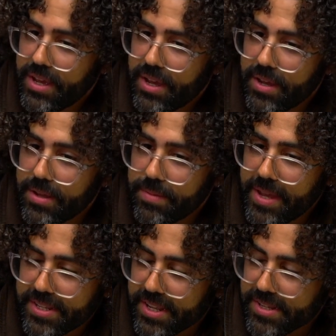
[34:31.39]
I
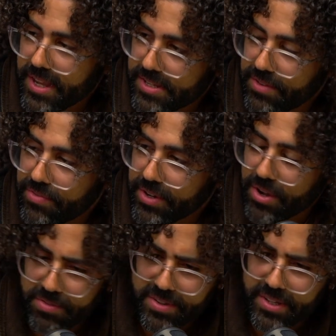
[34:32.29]
had to get tested for
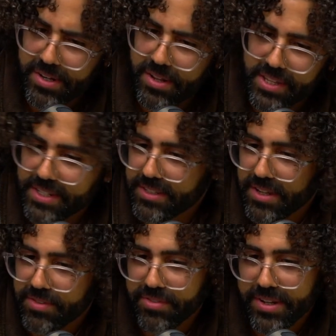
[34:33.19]
COVID and all that
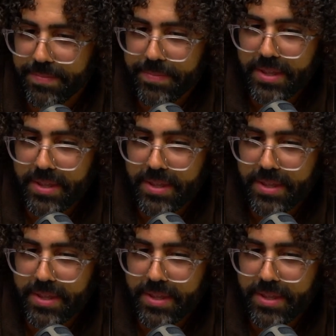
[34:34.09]
stuff, and